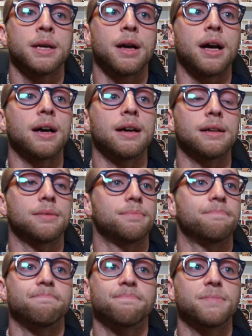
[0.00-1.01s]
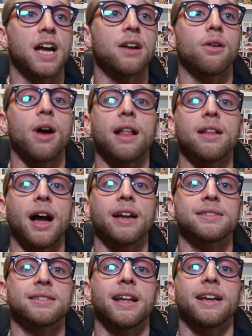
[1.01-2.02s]
I don't know, I
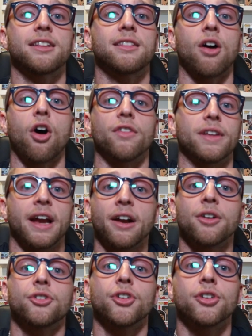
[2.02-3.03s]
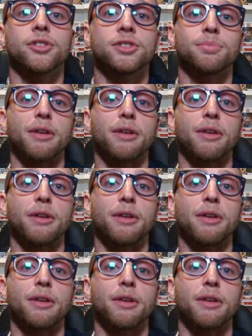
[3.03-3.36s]
just like all the characters.